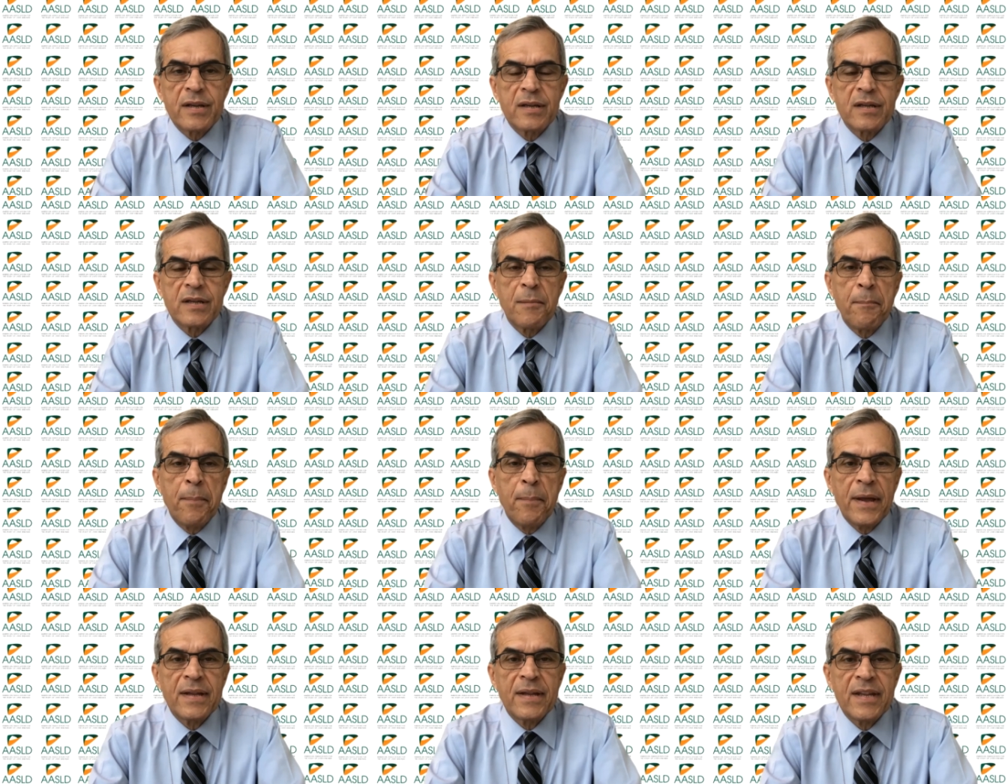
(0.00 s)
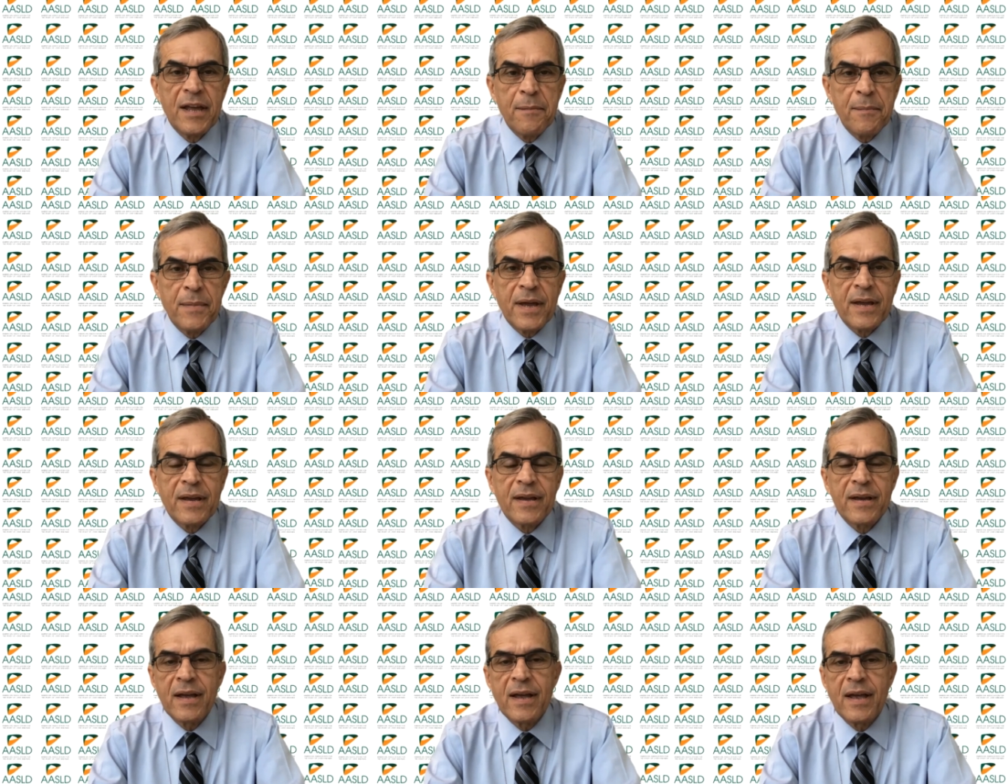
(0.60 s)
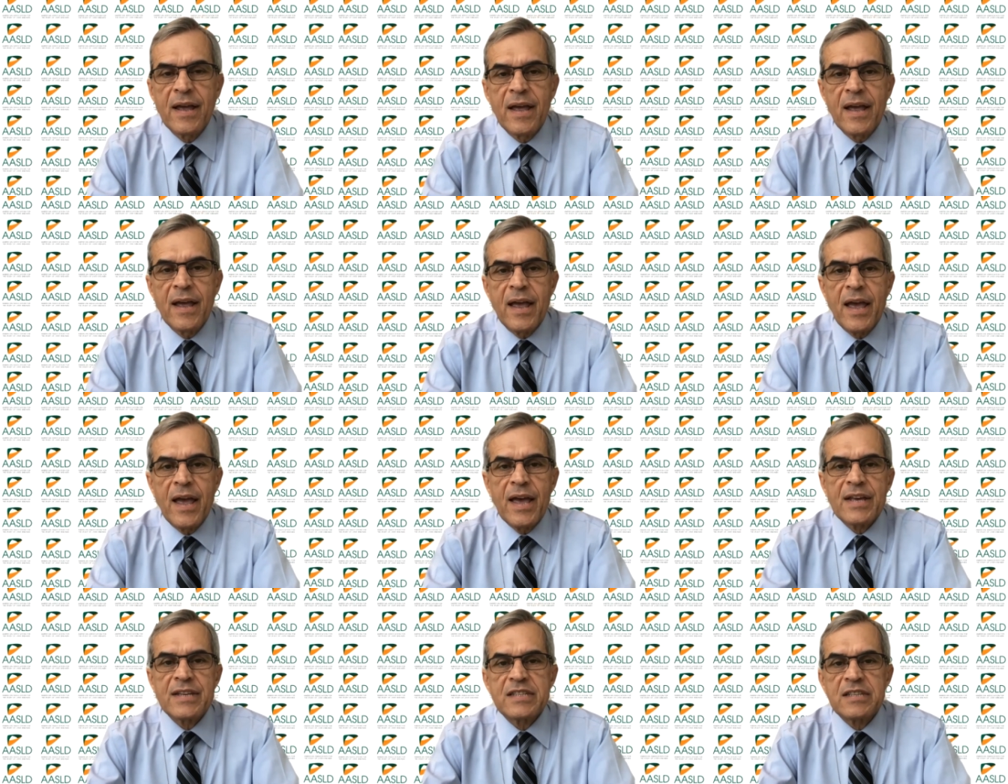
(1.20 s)
The pandemic
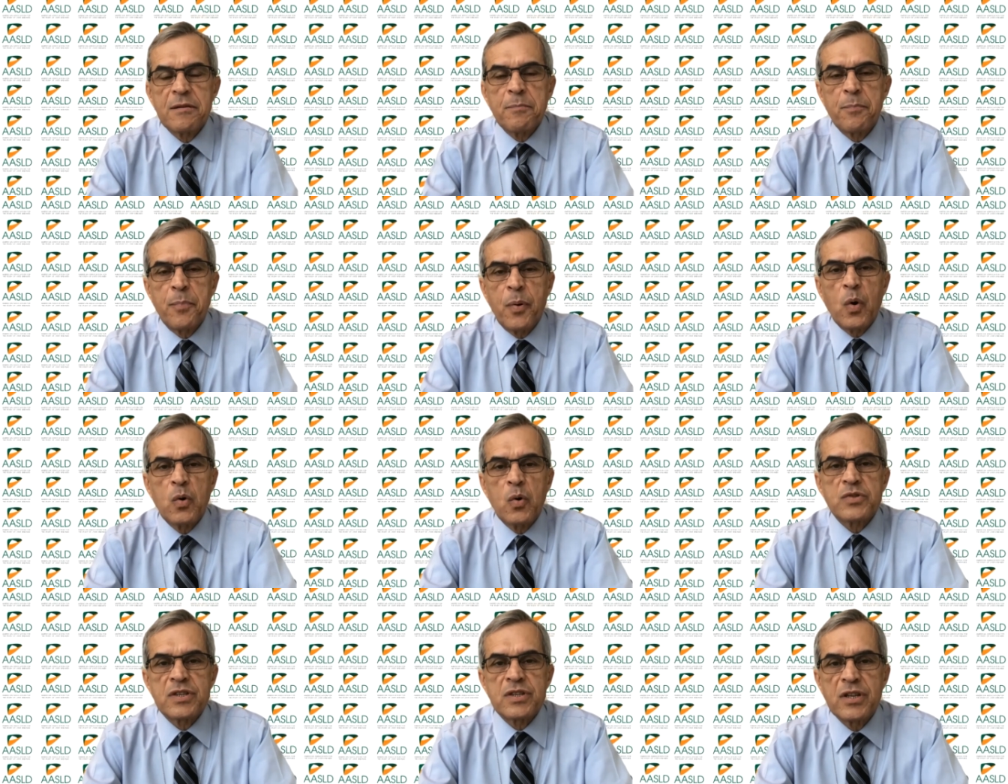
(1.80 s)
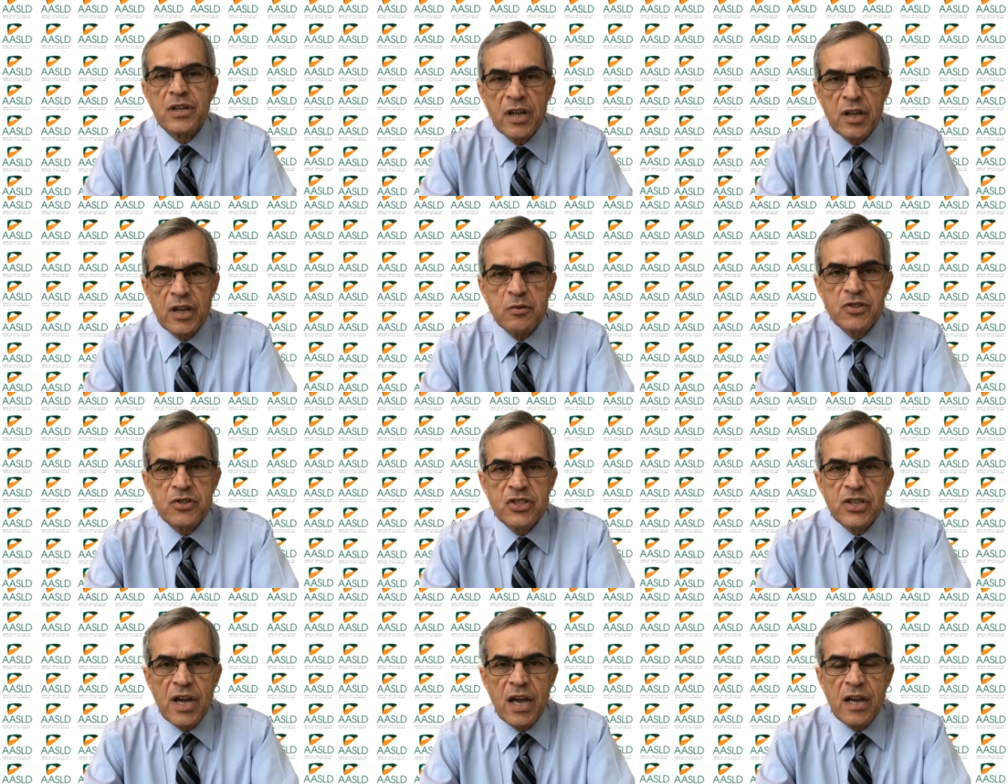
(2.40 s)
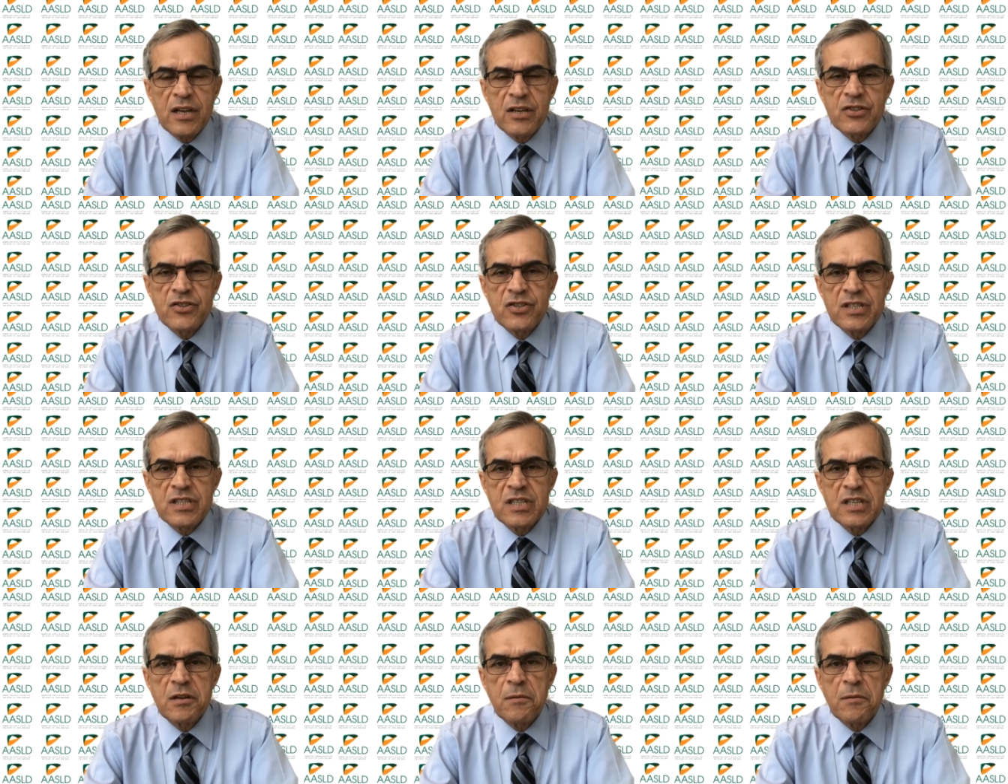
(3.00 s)
has imposed new
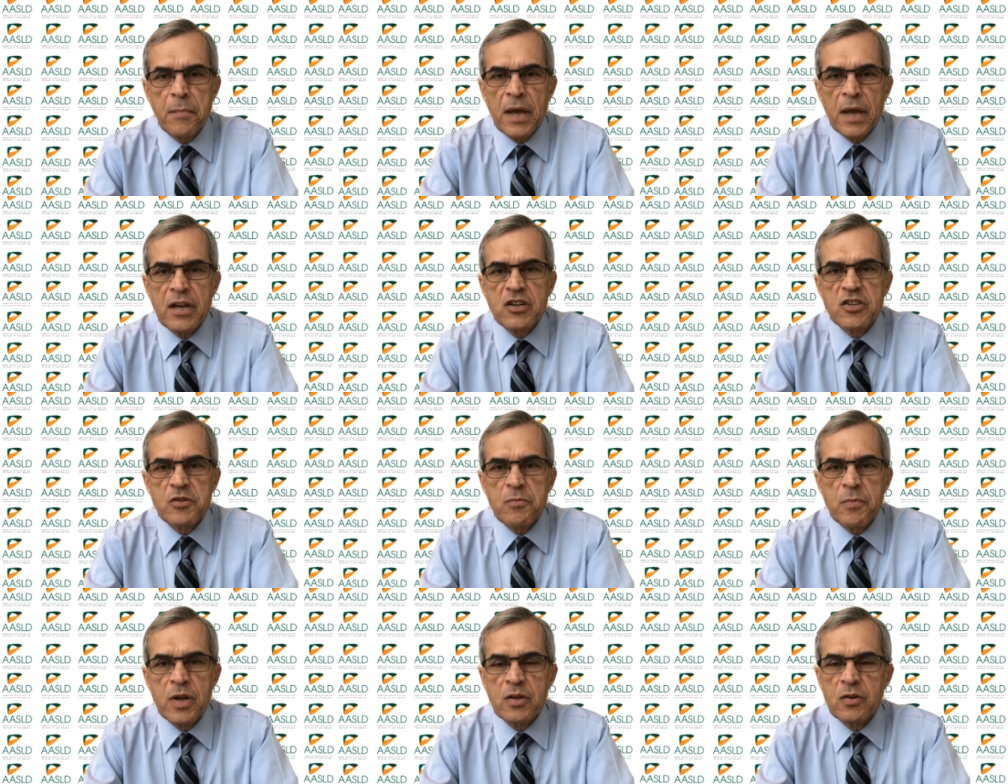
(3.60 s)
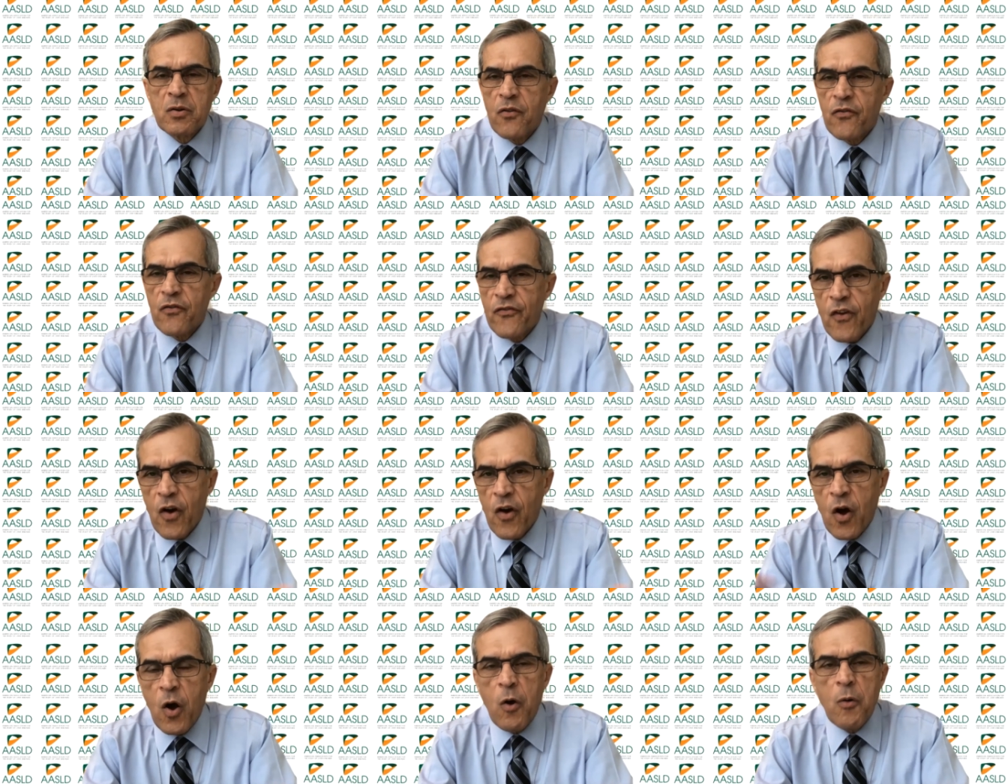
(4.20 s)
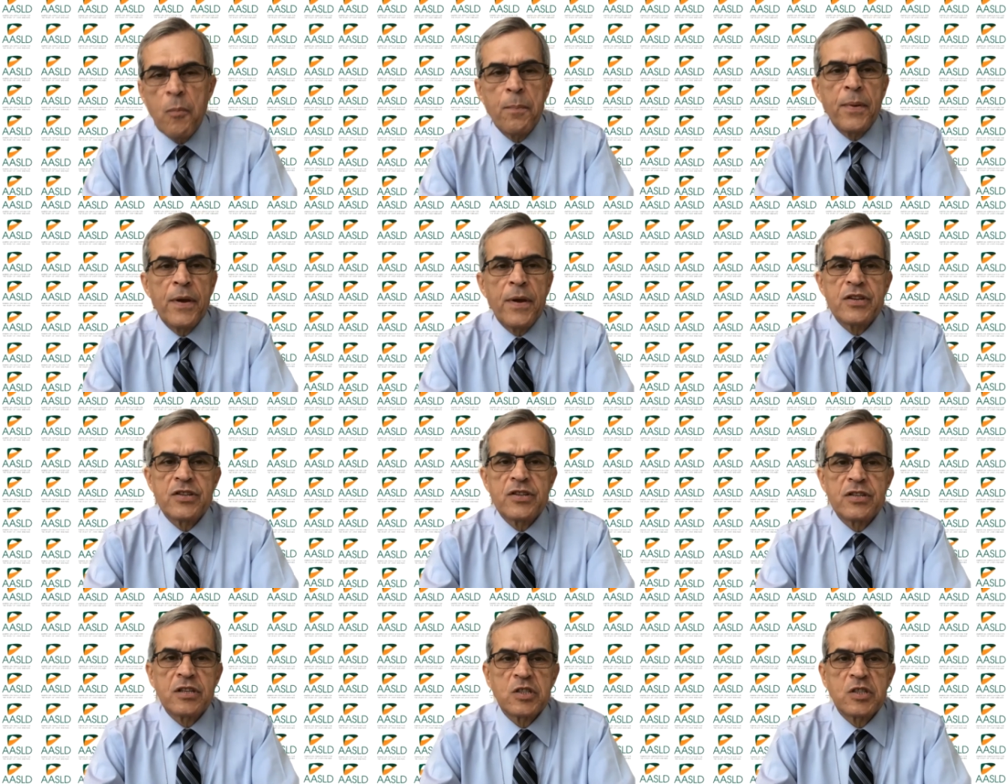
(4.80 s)
challenges in the management of all
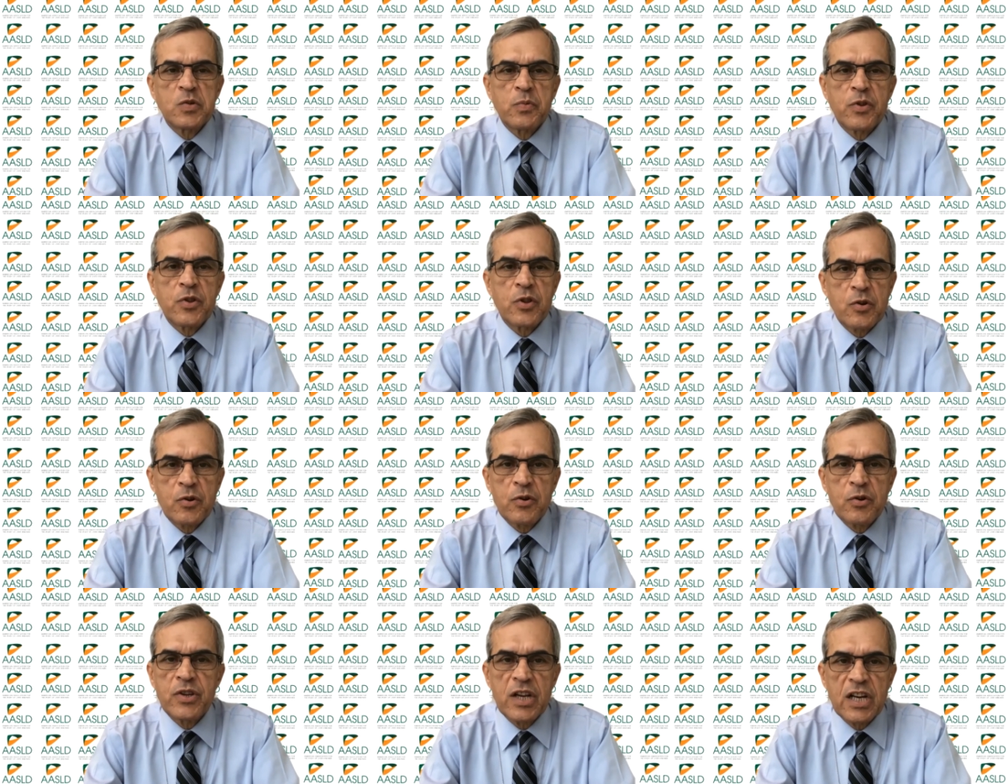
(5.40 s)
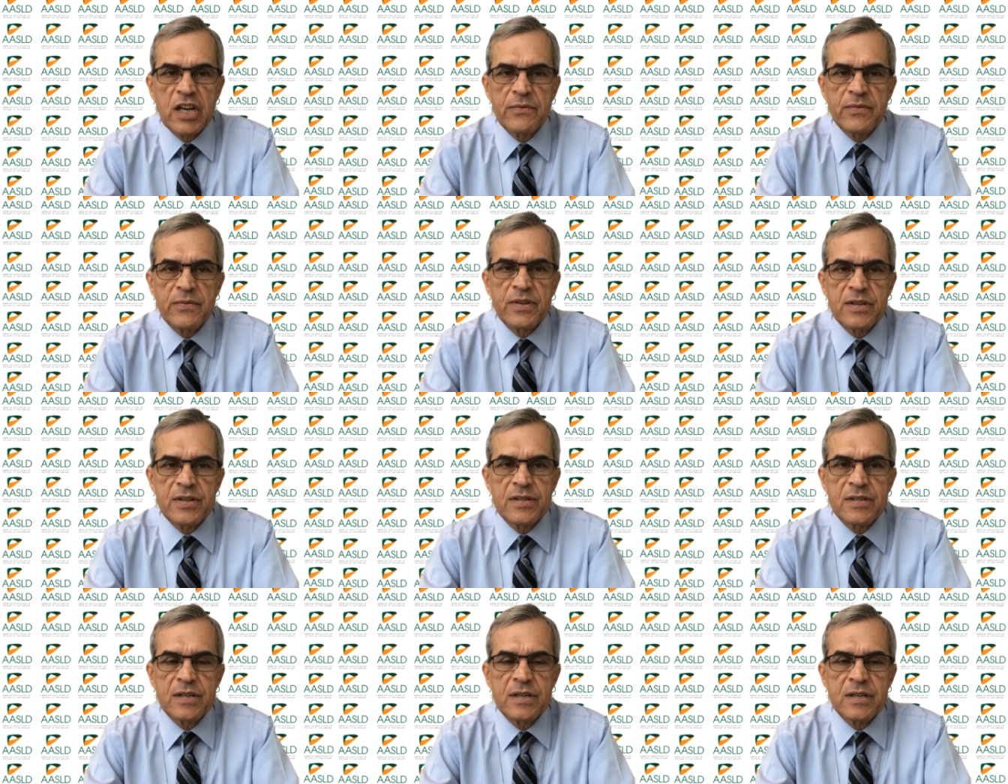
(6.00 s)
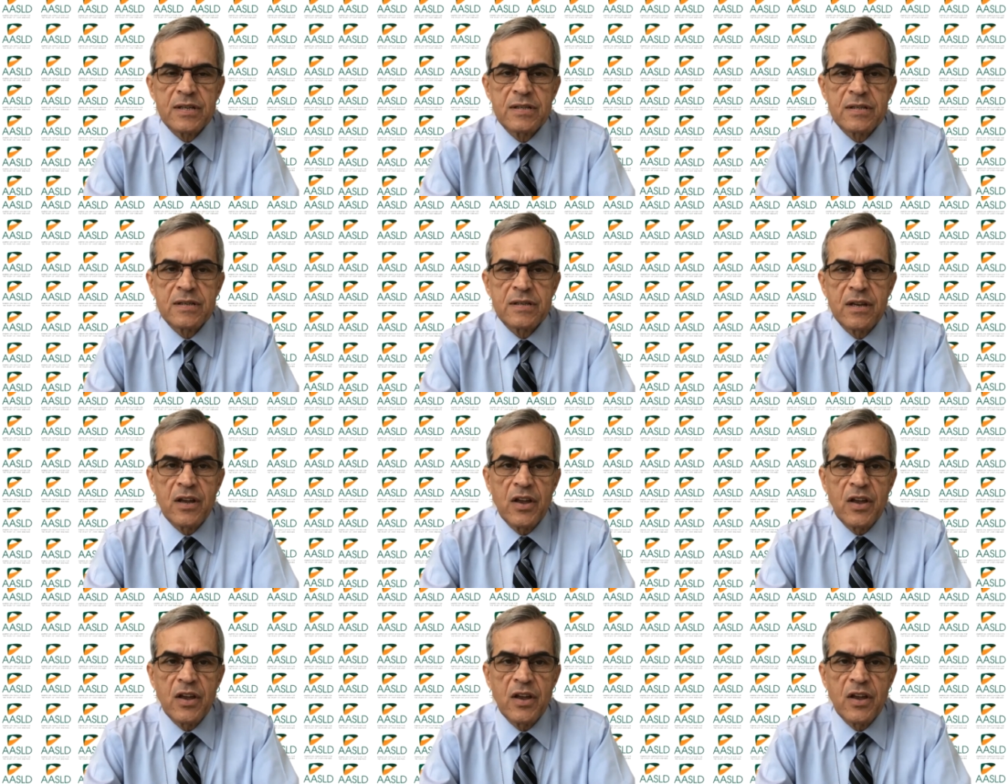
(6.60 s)
patients with chronic liver disease.